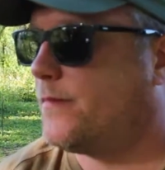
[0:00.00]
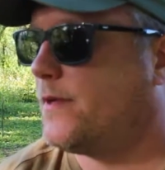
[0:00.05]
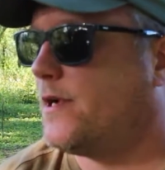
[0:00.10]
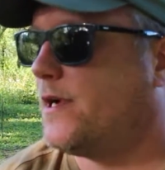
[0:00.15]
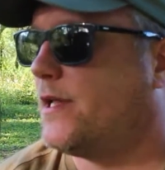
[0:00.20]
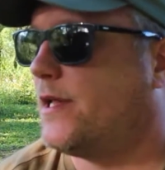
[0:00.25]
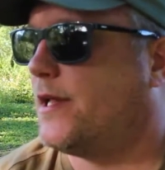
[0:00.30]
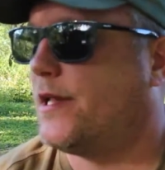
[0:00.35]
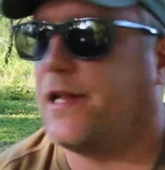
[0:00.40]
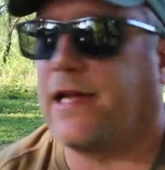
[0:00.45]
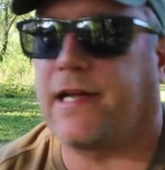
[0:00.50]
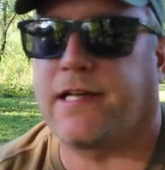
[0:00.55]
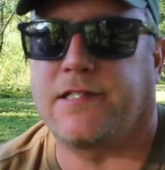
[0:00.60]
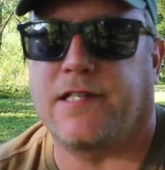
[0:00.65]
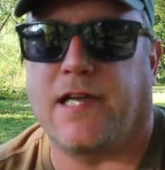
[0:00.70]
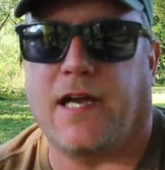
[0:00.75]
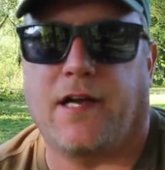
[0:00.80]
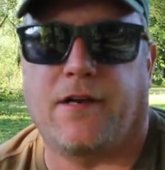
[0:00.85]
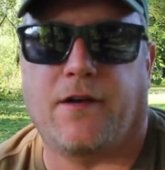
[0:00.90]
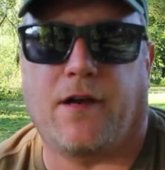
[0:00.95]
like I
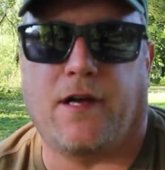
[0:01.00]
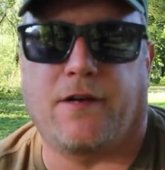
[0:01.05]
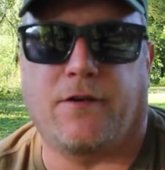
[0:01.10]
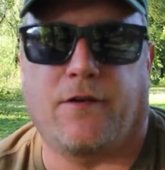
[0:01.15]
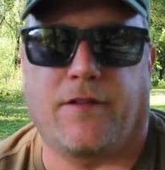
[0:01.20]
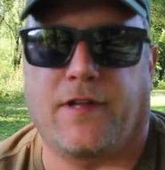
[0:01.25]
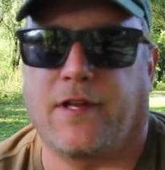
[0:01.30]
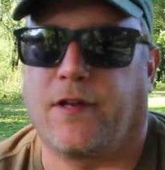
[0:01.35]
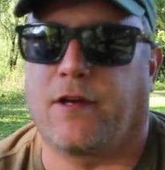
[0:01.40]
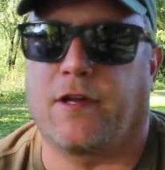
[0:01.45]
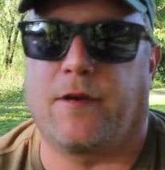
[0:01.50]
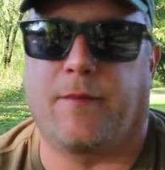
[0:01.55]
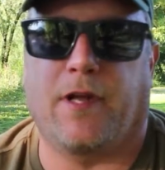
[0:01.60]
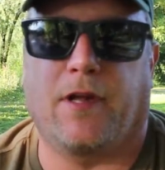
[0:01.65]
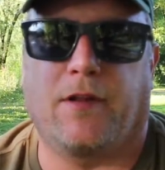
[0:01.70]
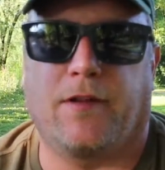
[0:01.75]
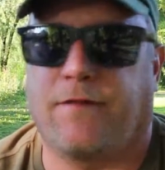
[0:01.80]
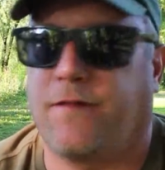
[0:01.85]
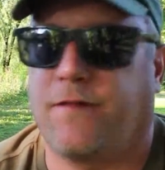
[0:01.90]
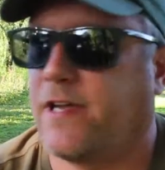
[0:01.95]
say, I don't think they're going to be
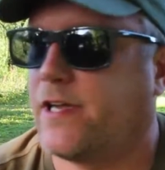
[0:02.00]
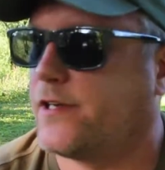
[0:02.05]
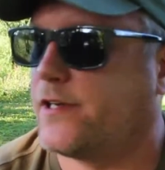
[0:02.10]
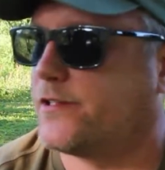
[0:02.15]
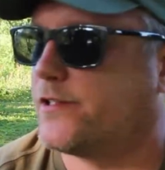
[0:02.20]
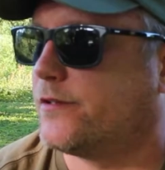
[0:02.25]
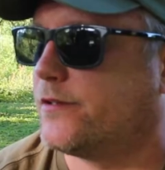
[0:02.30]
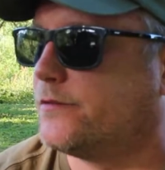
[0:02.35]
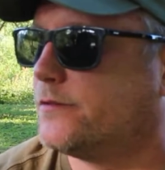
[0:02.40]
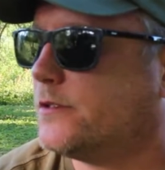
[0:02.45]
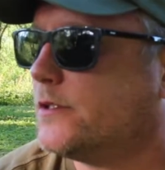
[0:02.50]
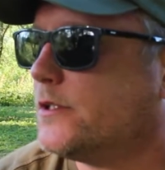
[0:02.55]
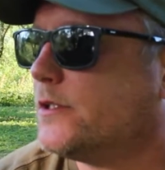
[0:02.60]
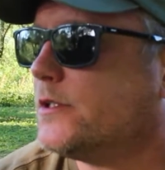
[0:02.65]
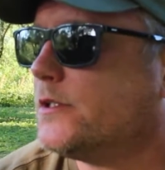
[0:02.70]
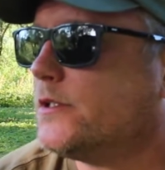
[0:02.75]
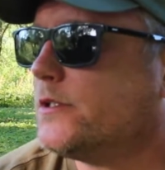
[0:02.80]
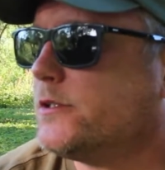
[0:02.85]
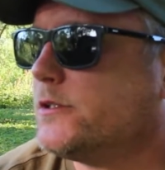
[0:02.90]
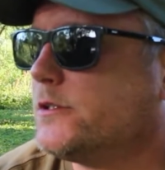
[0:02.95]
on the feed until
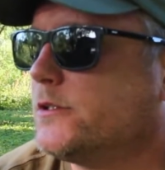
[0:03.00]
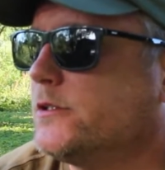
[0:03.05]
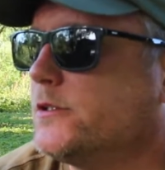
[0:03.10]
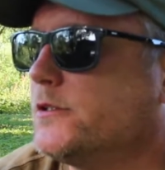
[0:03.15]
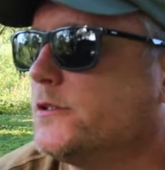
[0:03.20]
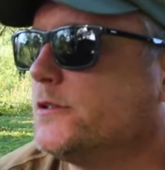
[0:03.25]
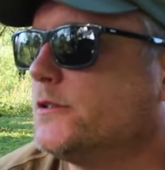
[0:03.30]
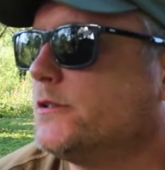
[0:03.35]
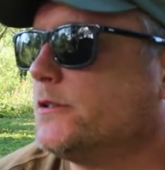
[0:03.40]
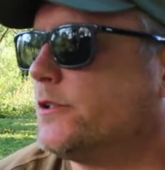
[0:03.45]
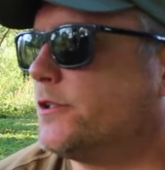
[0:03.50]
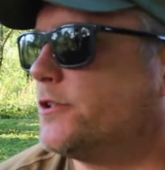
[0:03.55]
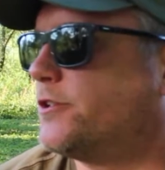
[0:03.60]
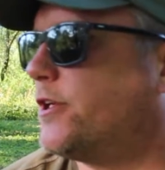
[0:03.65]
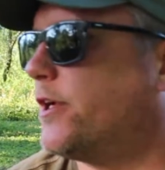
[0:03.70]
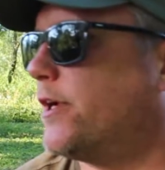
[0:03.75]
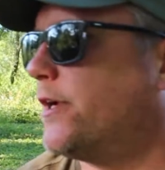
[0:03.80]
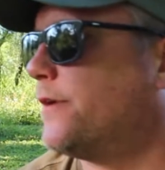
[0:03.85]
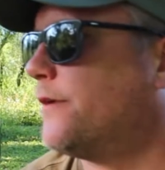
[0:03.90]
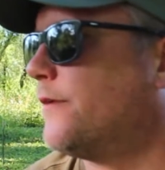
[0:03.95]
the
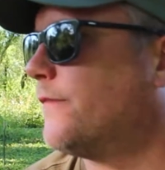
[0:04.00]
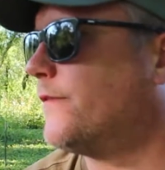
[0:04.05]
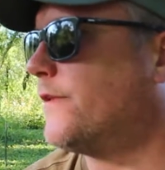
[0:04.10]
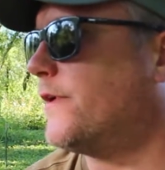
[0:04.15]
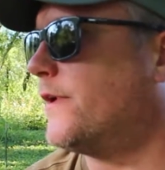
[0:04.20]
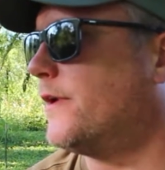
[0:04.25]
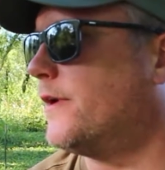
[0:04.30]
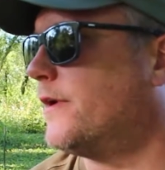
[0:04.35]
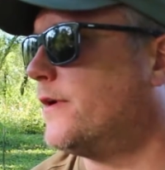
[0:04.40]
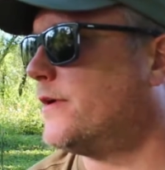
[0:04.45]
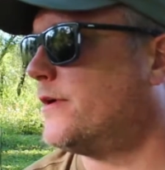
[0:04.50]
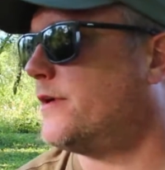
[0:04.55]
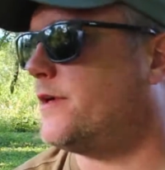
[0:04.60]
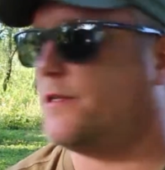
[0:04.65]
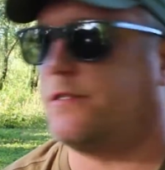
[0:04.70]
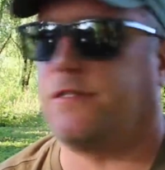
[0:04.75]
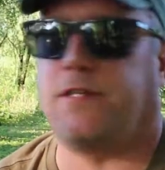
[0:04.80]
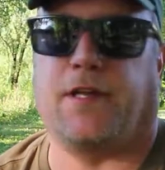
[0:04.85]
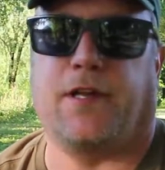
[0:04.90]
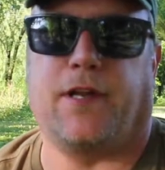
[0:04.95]
turn of
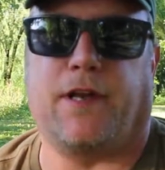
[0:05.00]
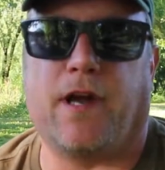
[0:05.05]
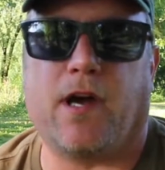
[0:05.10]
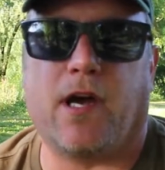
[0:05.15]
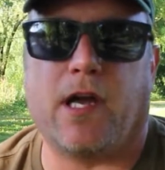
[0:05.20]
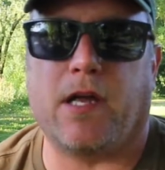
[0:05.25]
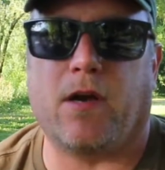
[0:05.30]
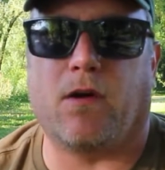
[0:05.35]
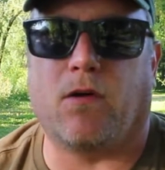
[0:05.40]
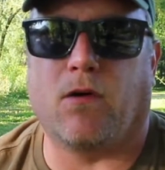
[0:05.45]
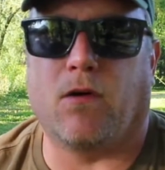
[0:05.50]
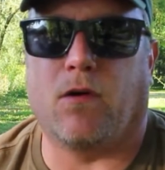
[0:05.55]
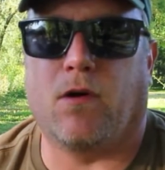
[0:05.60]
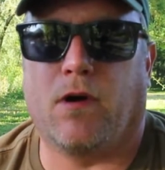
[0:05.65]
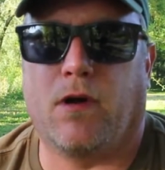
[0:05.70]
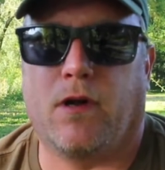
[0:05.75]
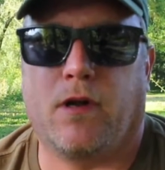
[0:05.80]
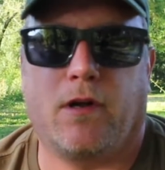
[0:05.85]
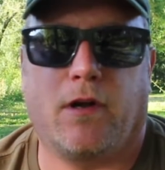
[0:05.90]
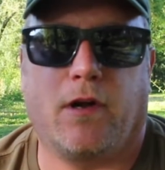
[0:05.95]
into the night
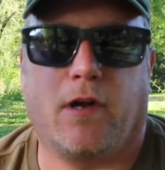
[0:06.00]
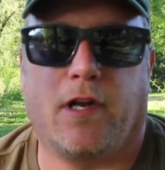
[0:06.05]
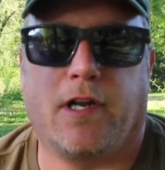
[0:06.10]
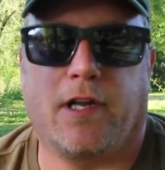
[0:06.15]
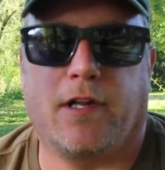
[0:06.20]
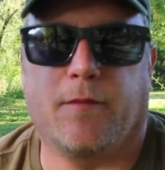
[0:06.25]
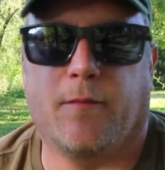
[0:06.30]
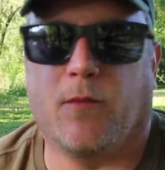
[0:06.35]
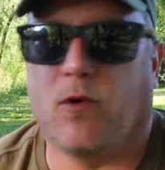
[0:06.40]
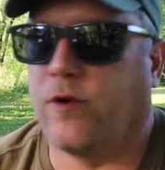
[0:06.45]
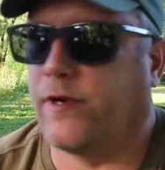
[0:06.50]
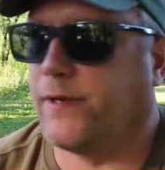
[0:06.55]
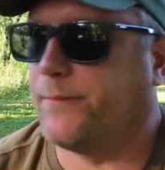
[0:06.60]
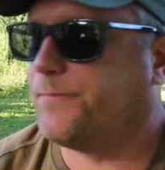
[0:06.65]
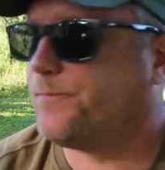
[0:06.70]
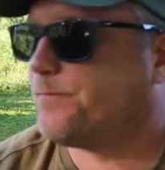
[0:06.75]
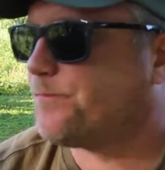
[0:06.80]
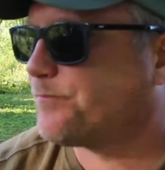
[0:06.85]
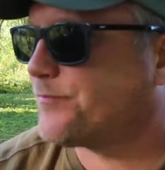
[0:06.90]
or early in the morning.